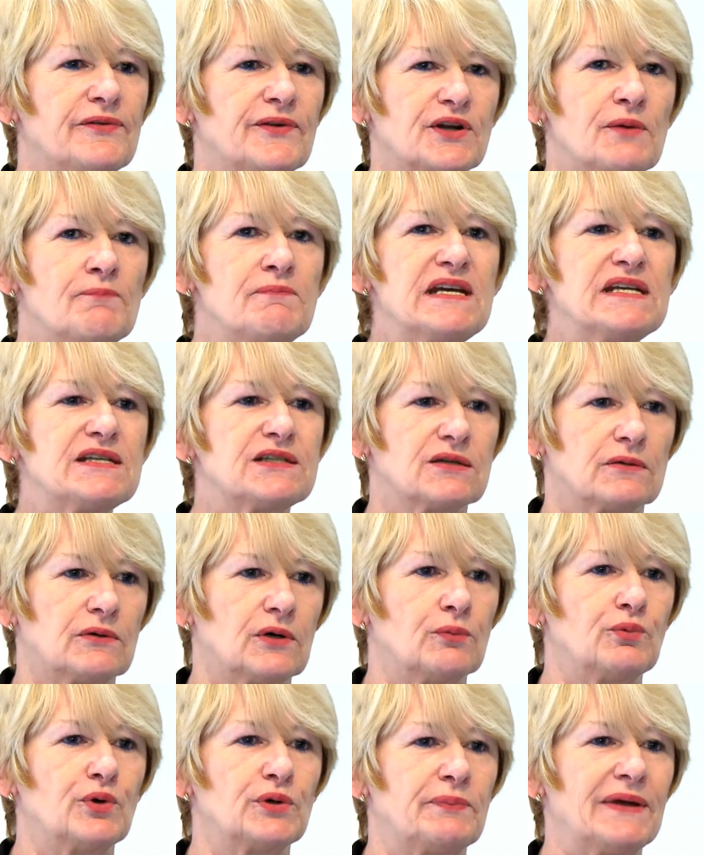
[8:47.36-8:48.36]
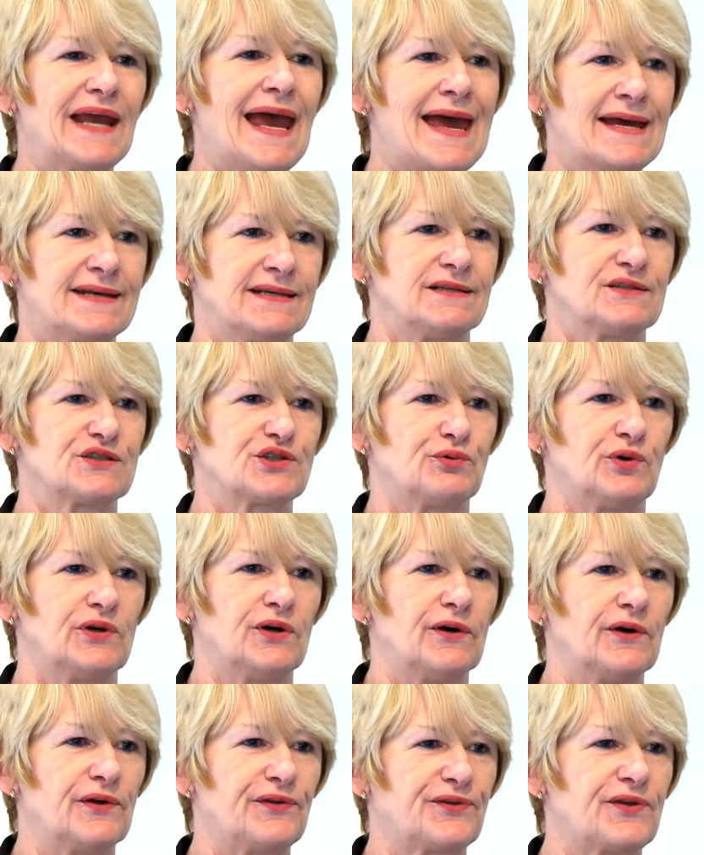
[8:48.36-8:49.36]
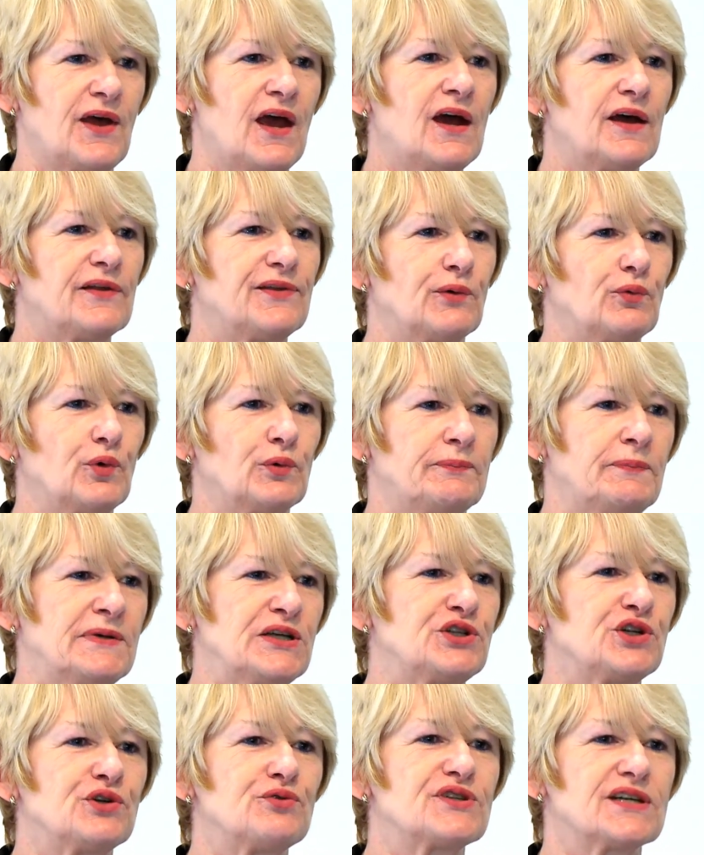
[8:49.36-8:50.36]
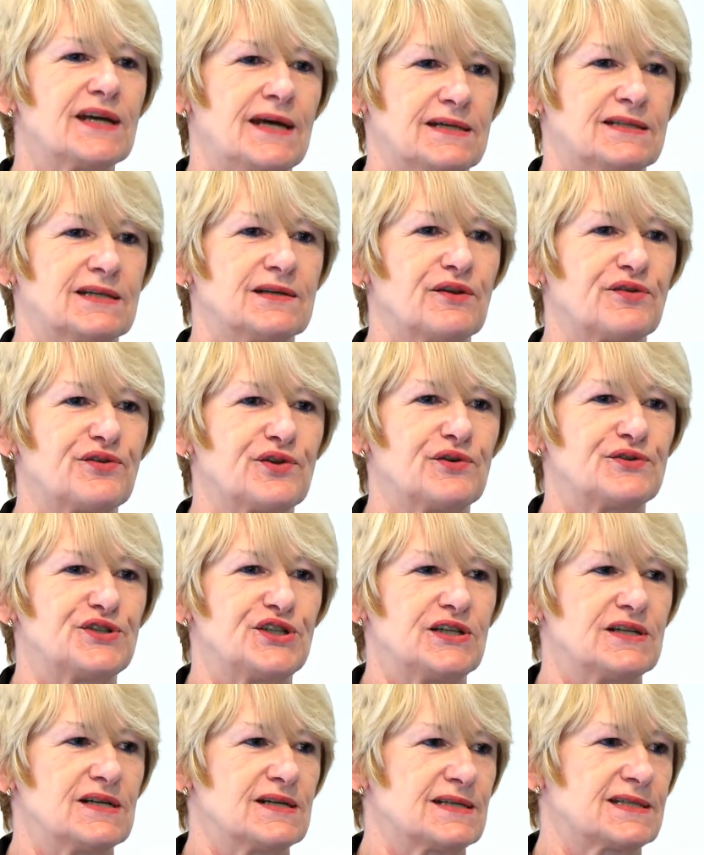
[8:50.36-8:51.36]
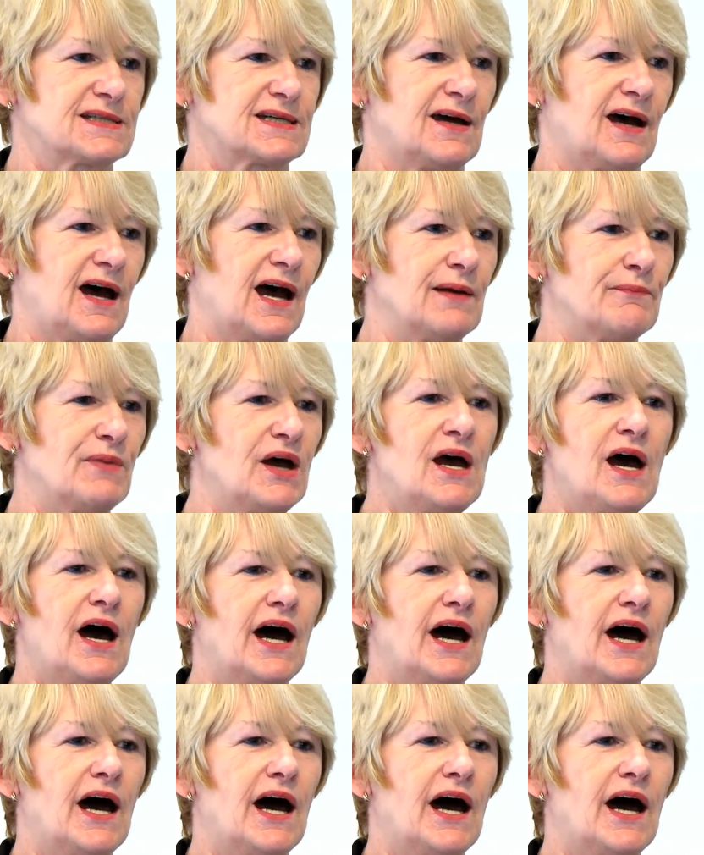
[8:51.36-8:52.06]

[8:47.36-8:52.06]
that a meteor would be heading to Earth that would be due to hit in 30 years' time,